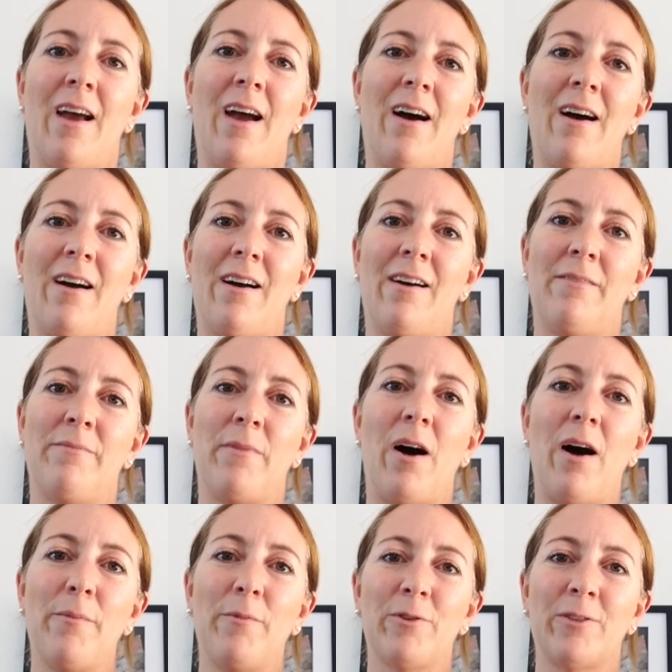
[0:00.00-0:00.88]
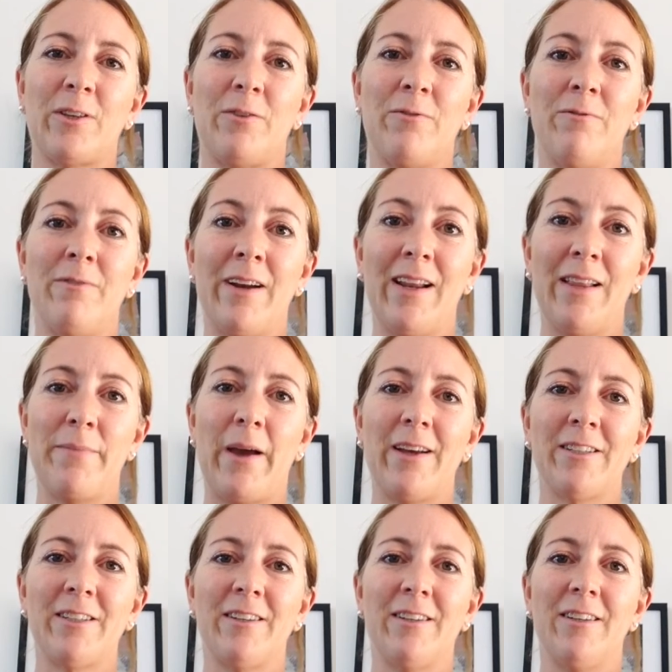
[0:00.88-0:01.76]
I'm also really
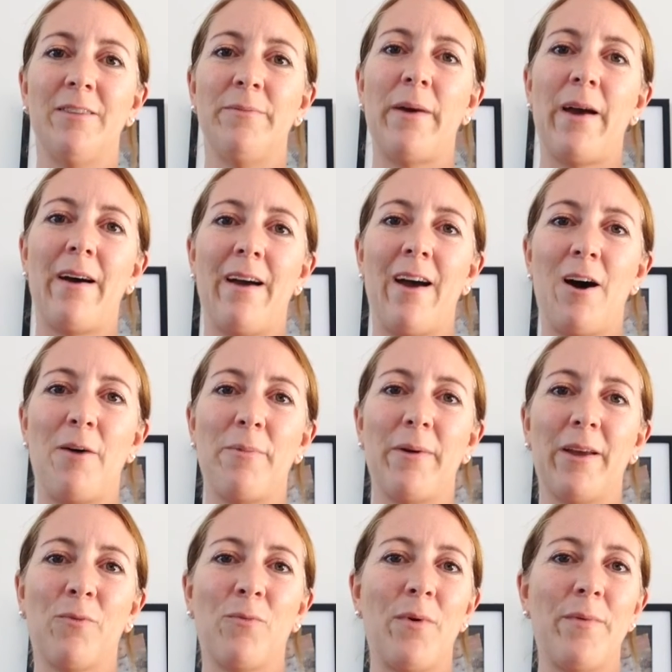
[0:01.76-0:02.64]
passionate about helping